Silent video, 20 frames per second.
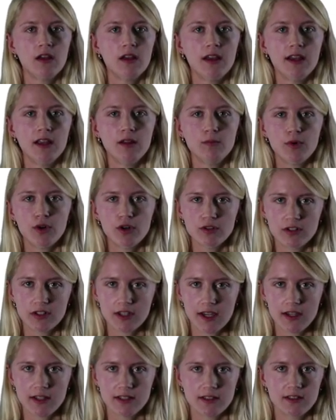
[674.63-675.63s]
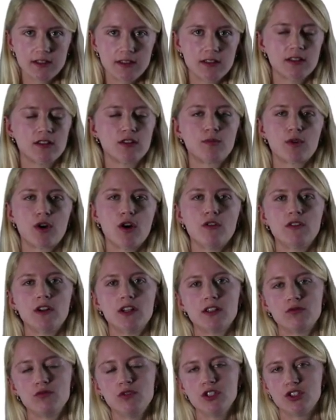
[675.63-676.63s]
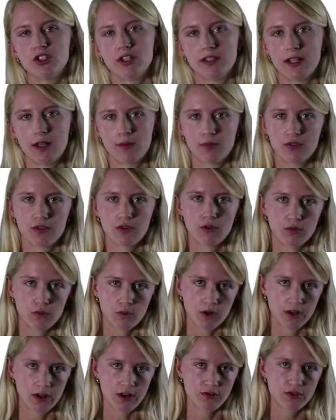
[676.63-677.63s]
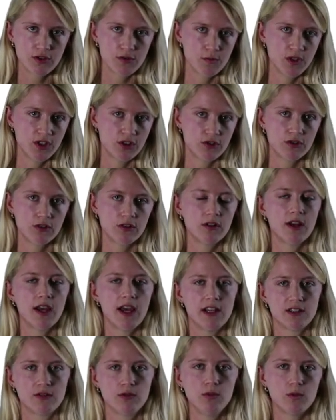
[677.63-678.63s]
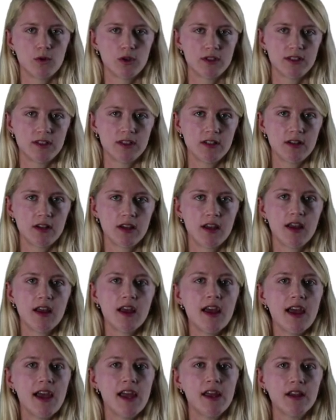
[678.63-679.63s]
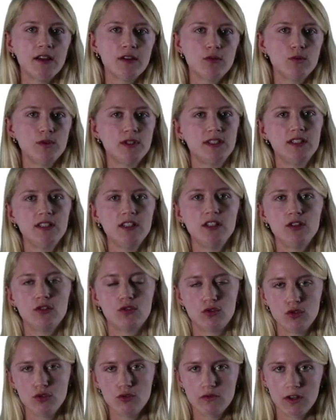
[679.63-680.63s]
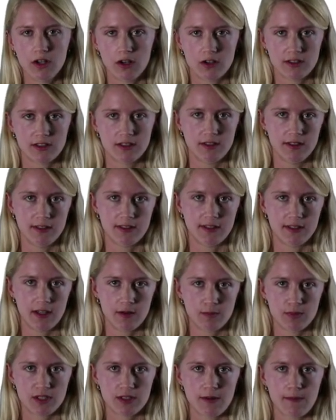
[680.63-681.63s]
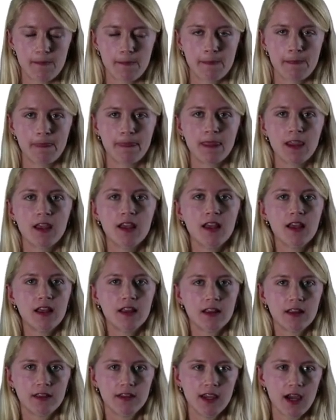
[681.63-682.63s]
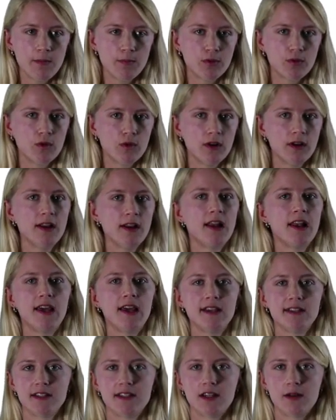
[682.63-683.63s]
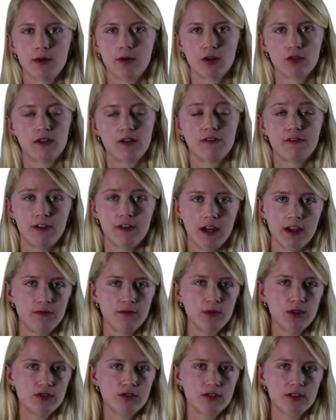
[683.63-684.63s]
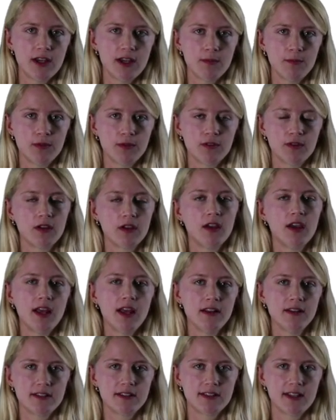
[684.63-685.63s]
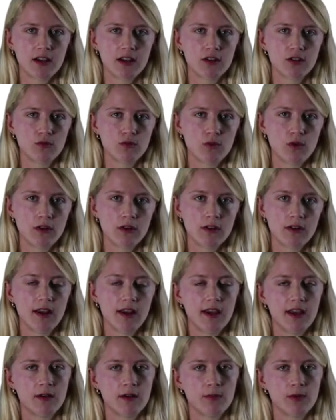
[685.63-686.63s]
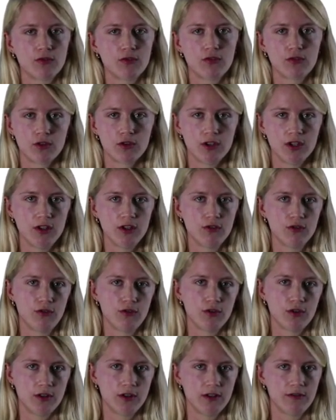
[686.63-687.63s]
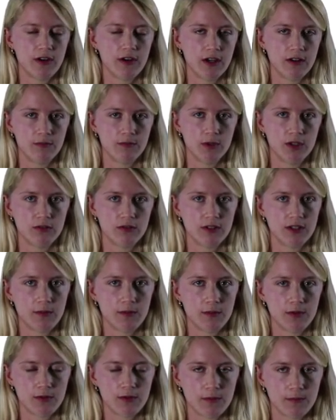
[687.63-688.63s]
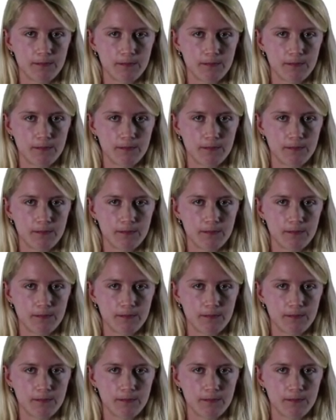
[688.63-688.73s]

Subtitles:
In both cases, the profiles reach a depth of 100 meters, as we wanted, and we see 2 velocity steps. The upper one lies at about 5 meter depth, and the second one at about 30 to 35 meter depth.